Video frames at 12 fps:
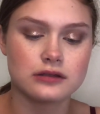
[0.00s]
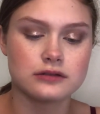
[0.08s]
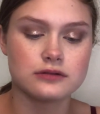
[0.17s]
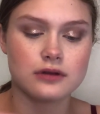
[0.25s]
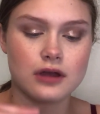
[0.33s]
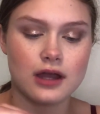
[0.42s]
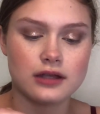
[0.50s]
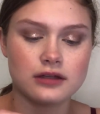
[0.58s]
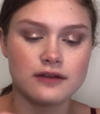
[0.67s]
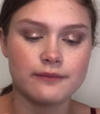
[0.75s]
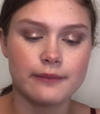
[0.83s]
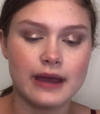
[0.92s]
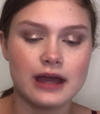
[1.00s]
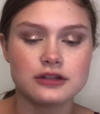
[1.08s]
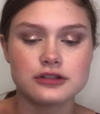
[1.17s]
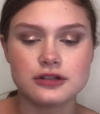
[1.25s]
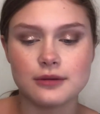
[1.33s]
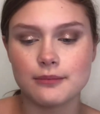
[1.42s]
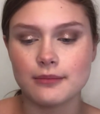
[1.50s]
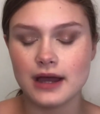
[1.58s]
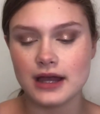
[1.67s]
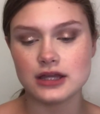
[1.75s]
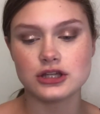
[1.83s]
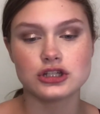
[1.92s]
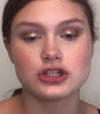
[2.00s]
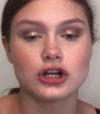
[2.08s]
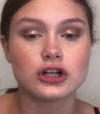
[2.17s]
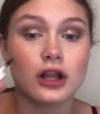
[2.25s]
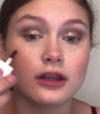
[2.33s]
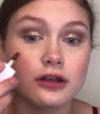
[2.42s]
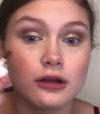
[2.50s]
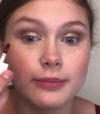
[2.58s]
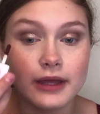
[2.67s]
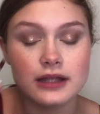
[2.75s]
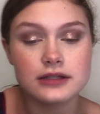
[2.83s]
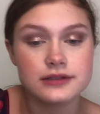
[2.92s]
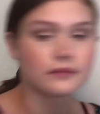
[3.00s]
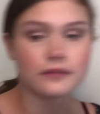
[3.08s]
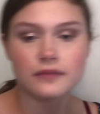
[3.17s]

to kind of match my shirt a little bit.